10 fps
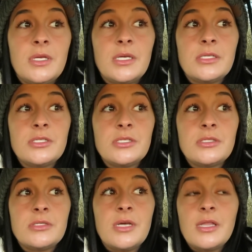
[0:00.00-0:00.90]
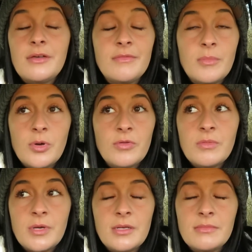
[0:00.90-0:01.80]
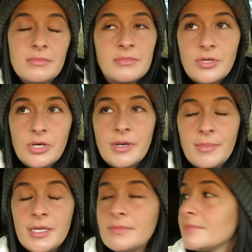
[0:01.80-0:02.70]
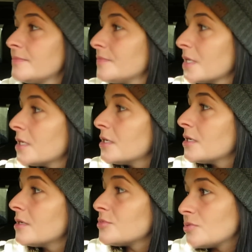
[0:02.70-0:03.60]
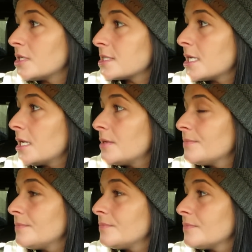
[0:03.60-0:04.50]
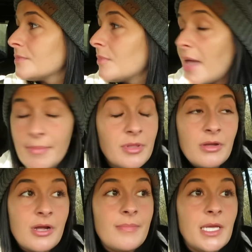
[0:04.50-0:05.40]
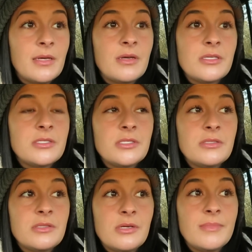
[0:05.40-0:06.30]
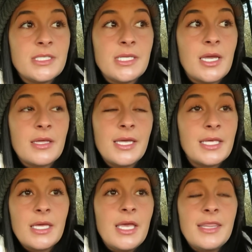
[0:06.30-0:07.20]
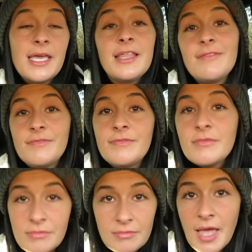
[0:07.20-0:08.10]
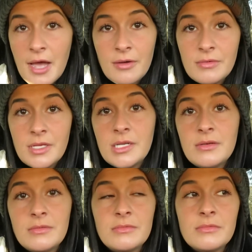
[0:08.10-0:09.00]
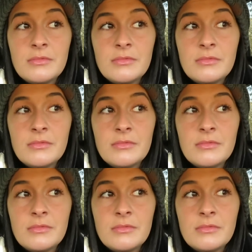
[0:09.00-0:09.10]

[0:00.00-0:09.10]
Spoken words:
like it's just, I love them both, but you know what I mean. I'm just really excited. I'm happy they're coming because they're missing it. Like, they live out in